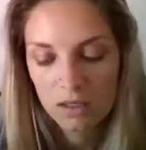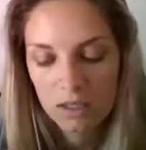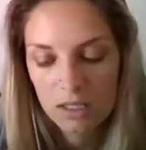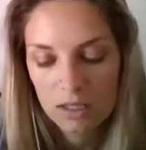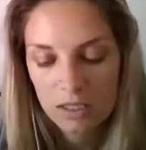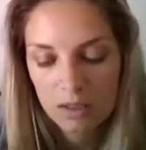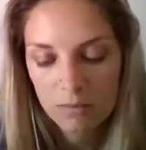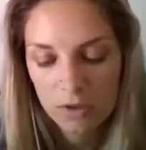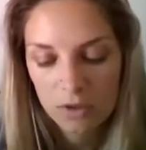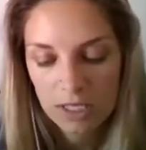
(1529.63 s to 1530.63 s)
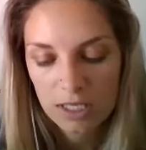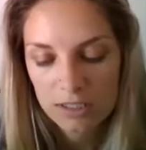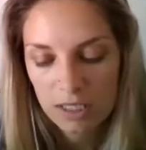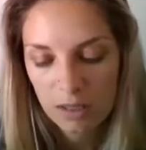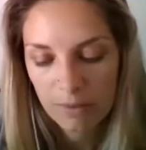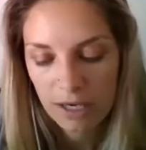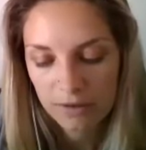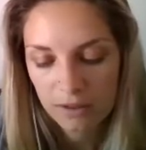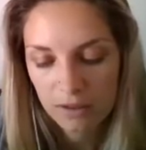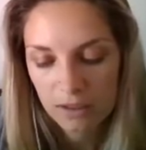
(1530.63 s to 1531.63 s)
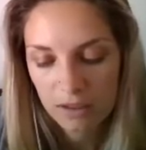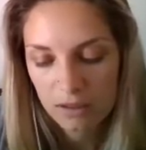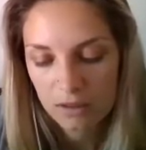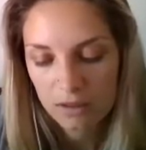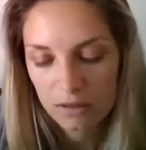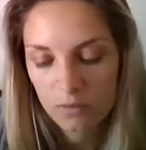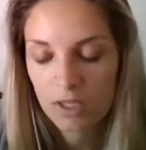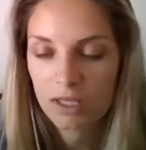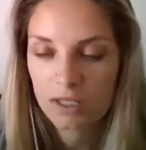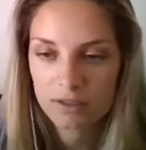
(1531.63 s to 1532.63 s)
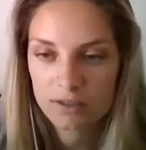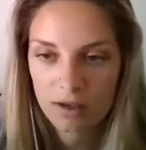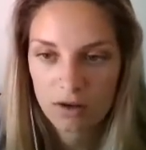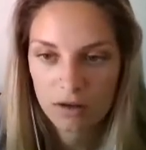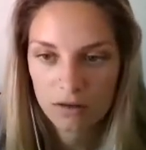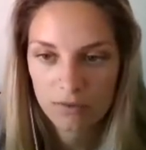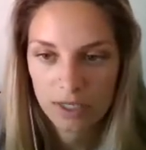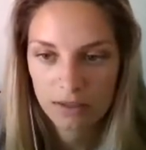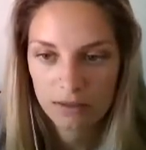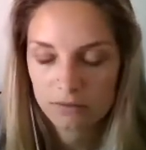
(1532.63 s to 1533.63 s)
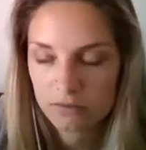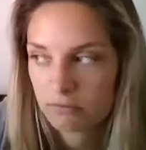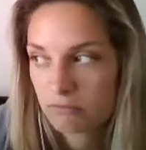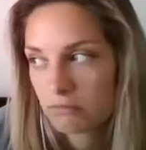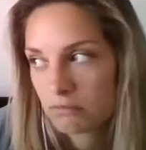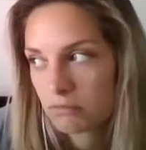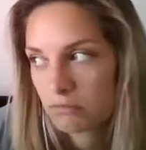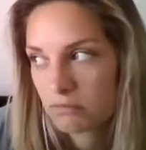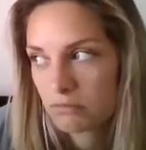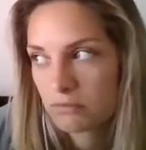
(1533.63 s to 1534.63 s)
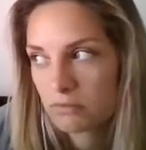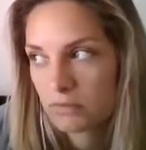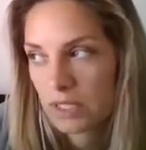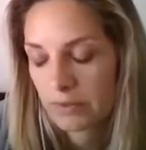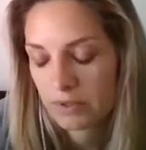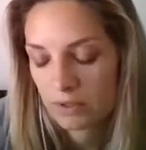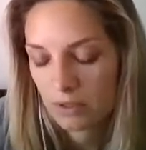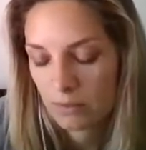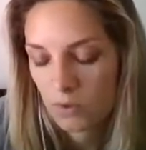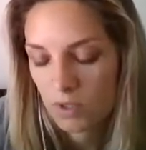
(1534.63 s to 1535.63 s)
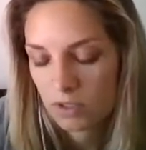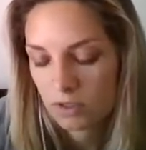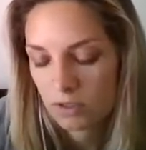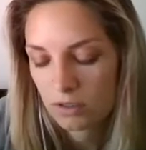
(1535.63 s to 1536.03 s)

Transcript: Can they communicate telepathically? Well, I guess they are, right? That was a dumb question.